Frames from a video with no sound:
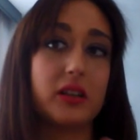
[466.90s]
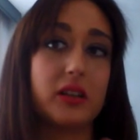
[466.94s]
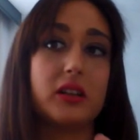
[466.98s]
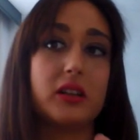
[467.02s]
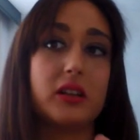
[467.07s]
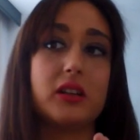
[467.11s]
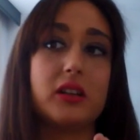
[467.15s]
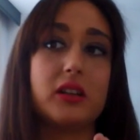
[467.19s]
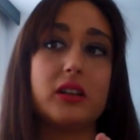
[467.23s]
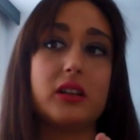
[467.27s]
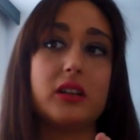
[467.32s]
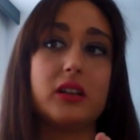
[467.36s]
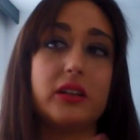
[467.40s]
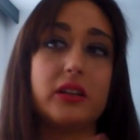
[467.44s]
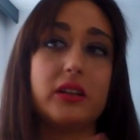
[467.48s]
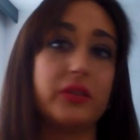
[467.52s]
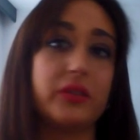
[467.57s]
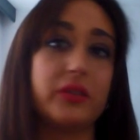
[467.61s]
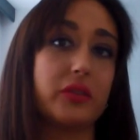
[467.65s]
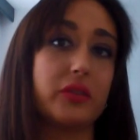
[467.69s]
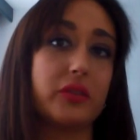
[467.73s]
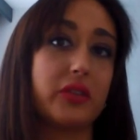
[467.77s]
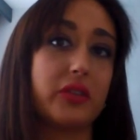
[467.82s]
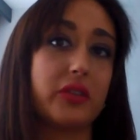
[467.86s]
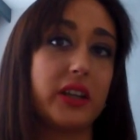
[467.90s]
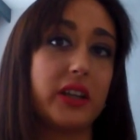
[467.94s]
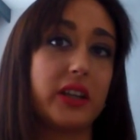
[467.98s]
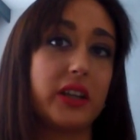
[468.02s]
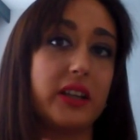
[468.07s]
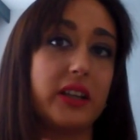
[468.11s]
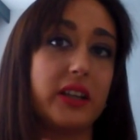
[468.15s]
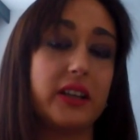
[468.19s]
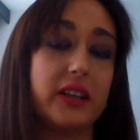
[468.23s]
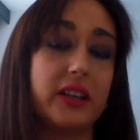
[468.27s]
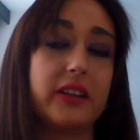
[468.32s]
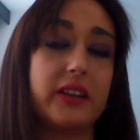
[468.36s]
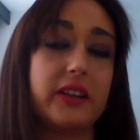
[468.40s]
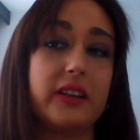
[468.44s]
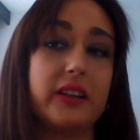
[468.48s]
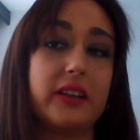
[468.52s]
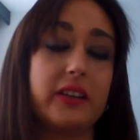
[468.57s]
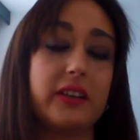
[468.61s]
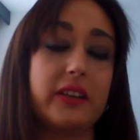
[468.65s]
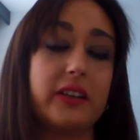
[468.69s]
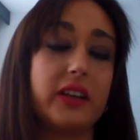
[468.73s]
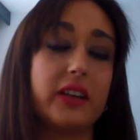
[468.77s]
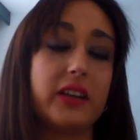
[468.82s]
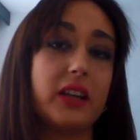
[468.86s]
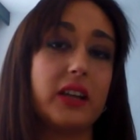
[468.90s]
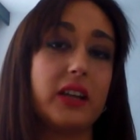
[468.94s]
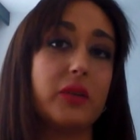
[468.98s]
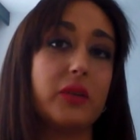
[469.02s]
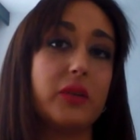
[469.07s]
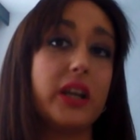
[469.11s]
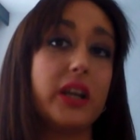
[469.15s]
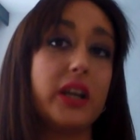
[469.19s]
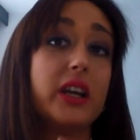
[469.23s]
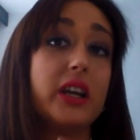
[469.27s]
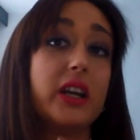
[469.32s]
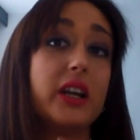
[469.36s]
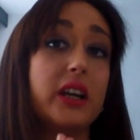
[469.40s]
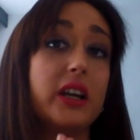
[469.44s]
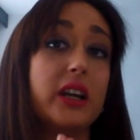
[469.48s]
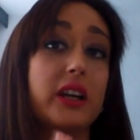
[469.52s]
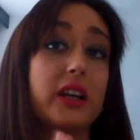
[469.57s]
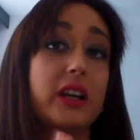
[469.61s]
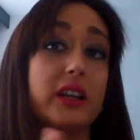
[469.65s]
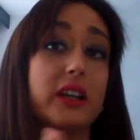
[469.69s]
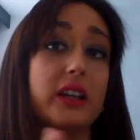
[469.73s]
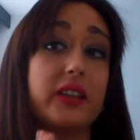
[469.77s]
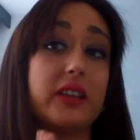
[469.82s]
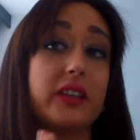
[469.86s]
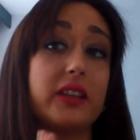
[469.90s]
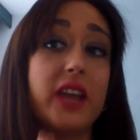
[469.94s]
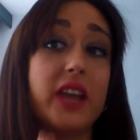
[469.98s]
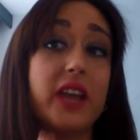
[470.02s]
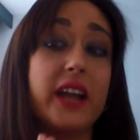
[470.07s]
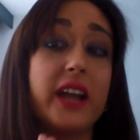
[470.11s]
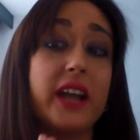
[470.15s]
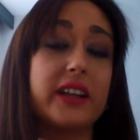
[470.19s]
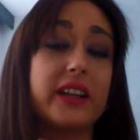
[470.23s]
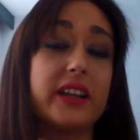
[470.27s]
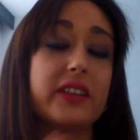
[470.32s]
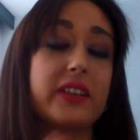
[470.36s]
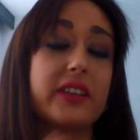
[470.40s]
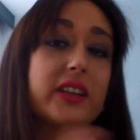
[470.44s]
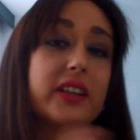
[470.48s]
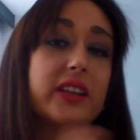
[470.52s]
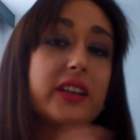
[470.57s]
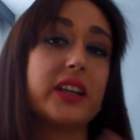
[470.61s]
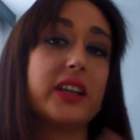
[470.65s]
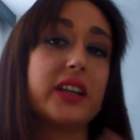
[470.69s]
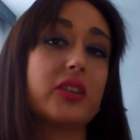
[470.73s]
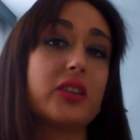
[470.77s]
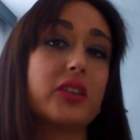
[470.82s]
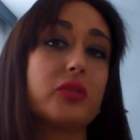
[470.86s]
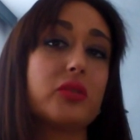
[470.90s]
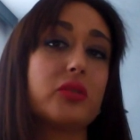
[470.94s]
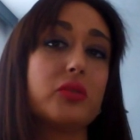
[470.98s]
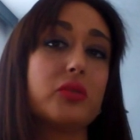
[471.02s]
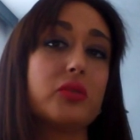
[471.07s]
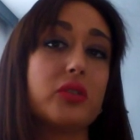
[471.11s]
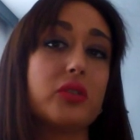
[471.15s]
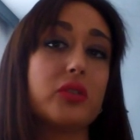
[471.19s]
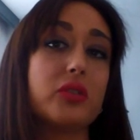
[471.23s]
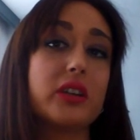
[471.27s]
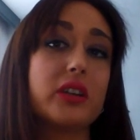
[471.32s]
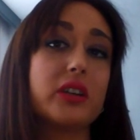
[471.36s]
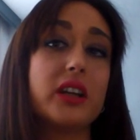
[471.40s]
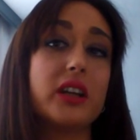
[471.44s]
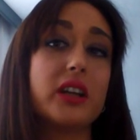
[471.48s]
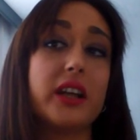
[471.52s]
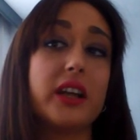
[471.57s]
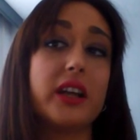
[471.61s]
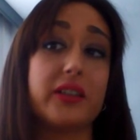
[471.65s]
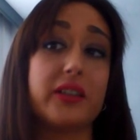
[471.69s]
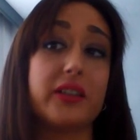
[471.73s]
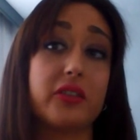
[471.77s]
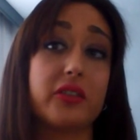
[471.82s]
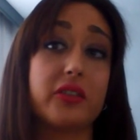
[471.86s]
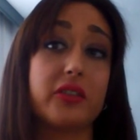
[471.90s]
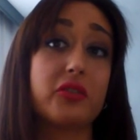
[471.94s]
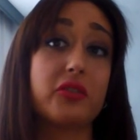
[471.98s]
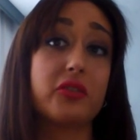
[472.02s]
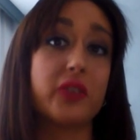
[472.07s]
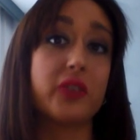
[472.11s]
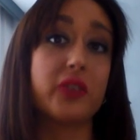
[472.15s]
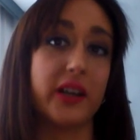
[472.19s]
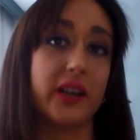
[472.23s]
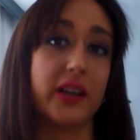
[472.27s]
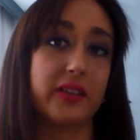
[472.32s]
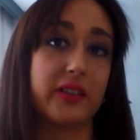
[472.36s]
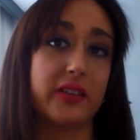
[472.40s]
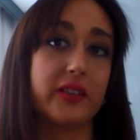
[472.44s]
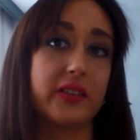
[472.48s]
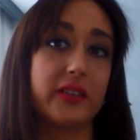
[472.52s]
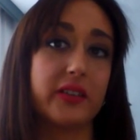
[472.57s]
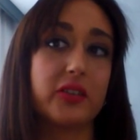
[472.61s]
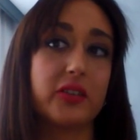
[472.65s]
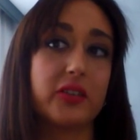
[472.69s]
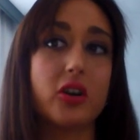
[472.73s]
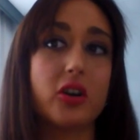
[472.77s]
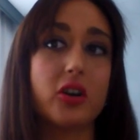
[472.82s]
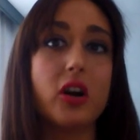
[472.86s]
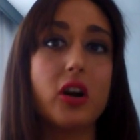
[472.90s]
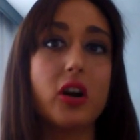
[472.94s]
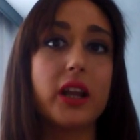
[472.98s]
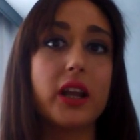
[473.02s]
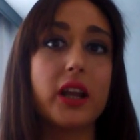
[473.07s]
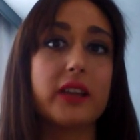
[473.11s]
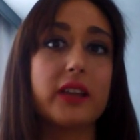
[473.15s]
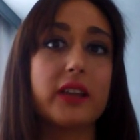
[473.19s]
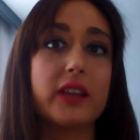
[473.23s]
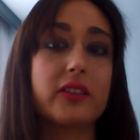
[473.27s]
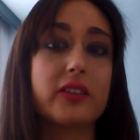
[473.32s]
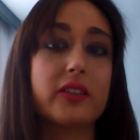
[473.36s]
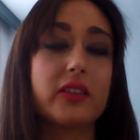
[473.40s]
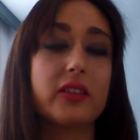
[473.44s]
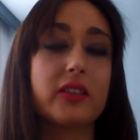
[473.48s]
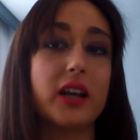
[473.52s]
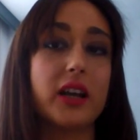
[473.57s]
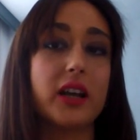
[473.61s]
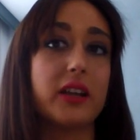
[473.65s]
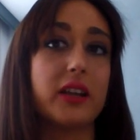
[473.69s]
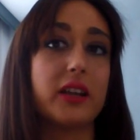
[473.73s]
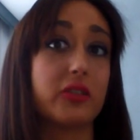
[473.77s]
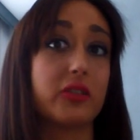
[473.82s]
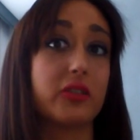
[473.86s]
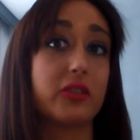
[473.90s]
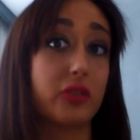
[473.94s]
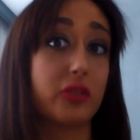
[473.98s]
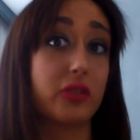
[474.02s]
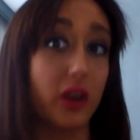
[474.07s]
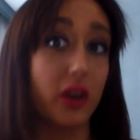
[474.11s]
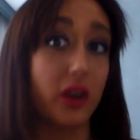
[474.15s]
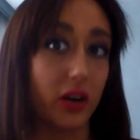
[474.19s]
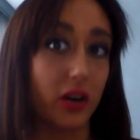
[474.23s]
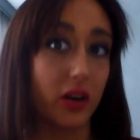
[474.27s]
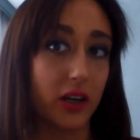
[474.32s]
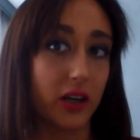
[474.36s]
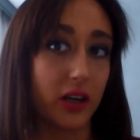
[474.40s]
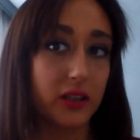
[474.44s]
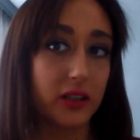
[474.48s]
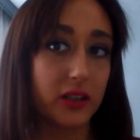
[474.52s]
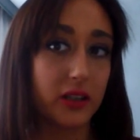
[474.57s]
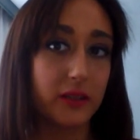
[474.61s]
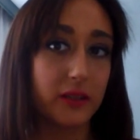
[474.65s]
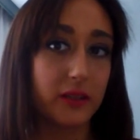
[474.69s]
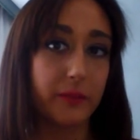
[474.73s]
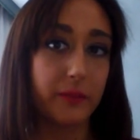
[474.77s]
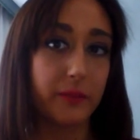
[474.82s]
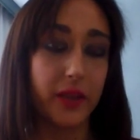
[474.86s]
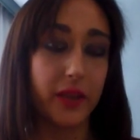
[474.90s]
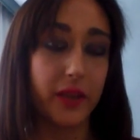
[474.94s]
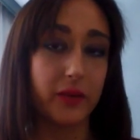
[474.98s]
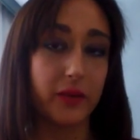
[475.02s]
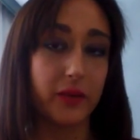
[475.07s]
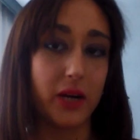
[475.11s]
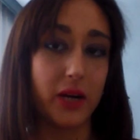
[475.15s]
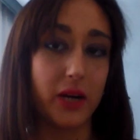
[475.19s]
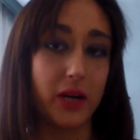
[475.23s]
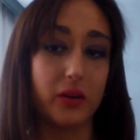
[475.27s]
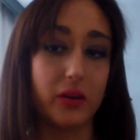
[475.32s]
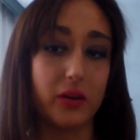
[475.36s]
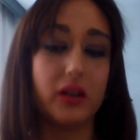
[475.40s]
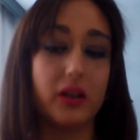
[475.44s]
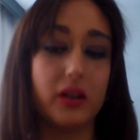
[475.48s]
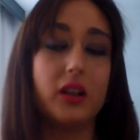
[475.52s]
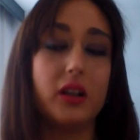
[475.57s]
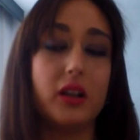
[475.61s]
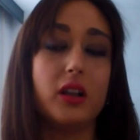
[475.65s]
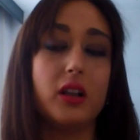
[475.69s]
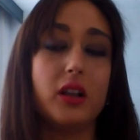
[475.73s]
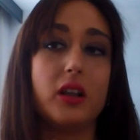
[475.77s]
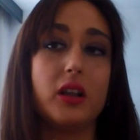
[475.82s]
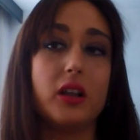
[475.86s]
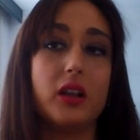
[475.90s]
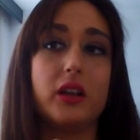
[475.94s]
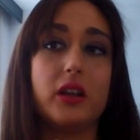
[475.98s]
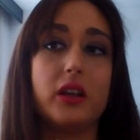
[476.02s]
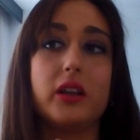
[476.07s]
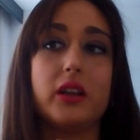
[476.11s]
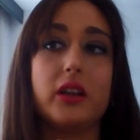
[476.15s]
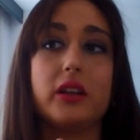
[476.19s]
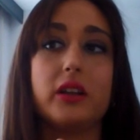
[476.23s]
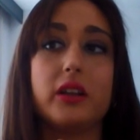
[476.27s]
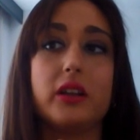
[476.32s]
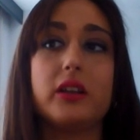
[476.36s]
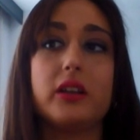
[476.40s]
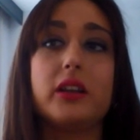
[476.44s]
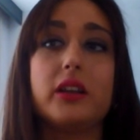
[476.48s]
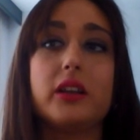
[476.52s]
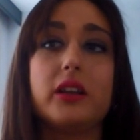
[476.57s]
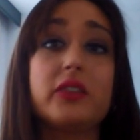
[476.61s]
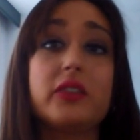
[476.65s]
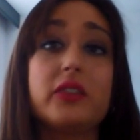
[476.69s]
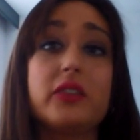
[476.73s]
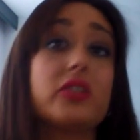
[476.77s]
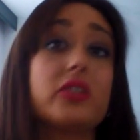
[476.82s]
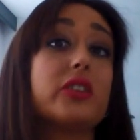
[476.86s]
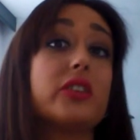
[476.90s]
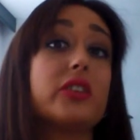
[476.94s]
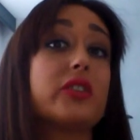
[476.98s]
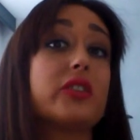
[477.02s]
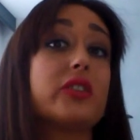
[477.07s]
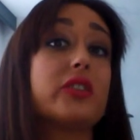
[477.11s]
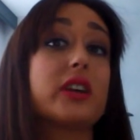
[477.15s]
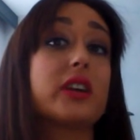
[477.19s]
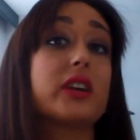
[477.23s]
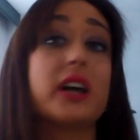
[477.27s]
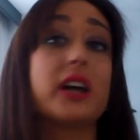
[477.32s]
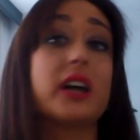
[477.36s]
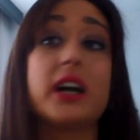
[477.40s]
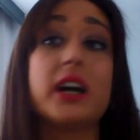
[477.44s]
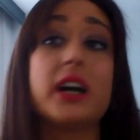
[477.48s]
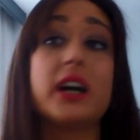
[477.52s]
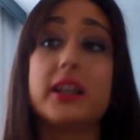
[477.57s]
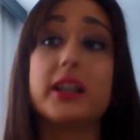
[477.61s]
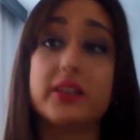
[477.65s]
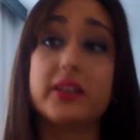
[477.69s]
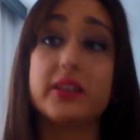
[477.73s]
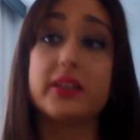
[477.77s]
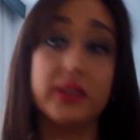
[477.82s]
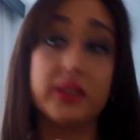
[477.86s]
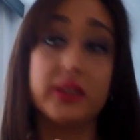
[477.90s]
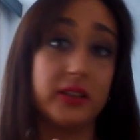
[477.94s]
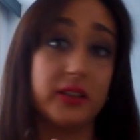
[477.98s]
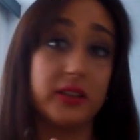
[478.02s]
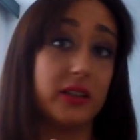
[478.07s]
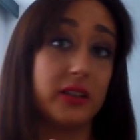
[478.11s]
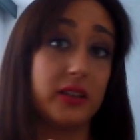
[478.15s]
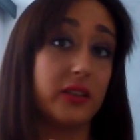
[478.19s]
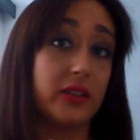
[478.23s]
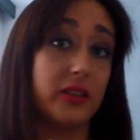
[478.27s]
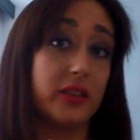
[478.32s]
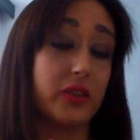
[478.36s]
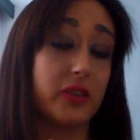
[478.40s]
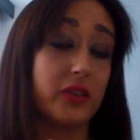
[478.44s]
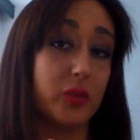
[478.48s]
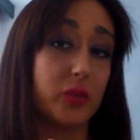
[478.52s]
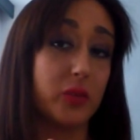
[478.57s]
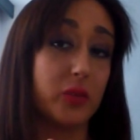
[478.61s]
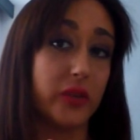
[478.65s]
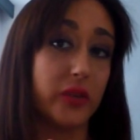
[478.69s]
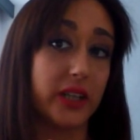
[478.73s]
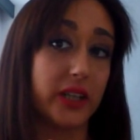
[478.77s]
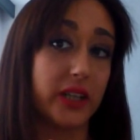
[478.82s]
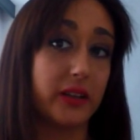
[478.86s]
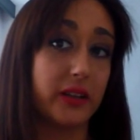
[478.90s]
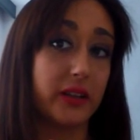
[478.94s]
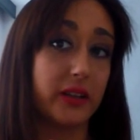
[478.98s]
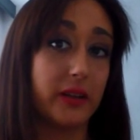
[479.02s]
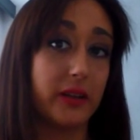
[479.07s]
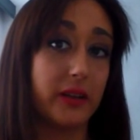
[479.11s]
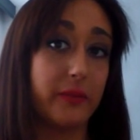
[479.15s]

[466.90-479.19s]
if you want to say it in the Italian way, this E that is at the end of the word is stressed, so it's a strong vowel, and so you can't remove it.